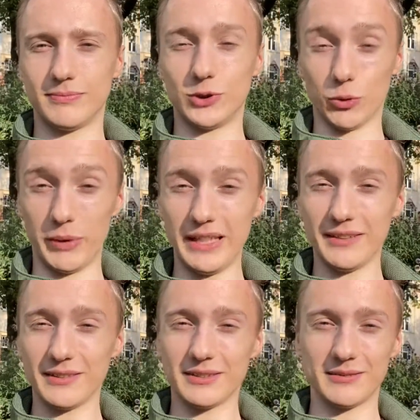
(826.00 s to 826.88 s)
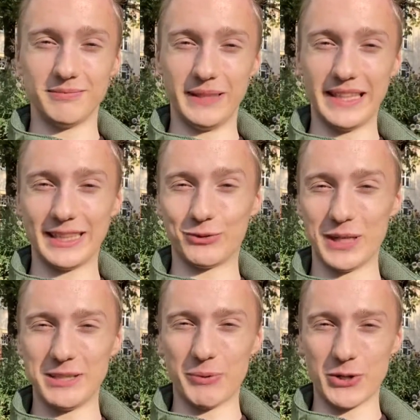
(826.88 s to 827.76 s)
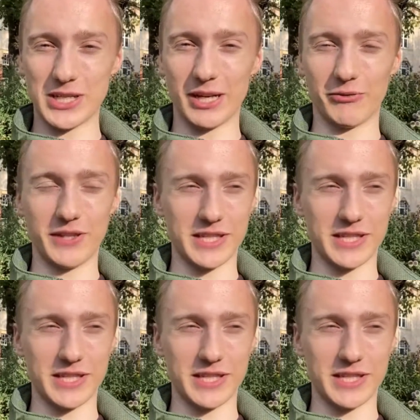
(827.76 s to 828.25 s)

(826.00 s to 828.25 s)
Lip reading: to me, being 20% of the